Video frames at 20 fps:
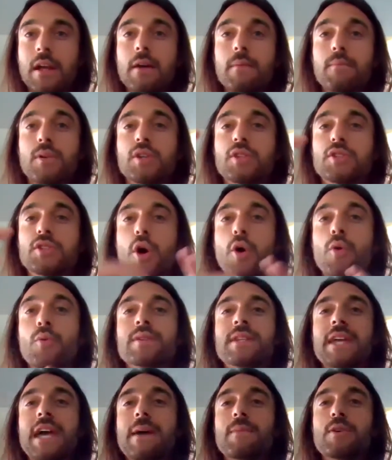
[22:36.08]
but don't
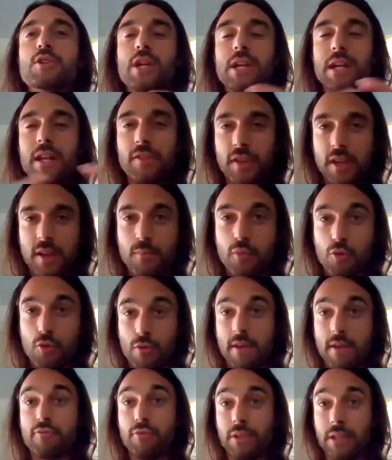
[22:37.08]
damage anything
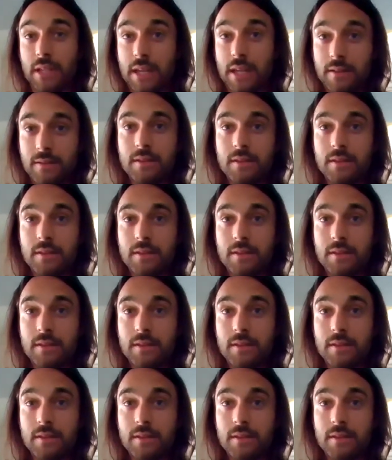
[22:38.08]
peripherally.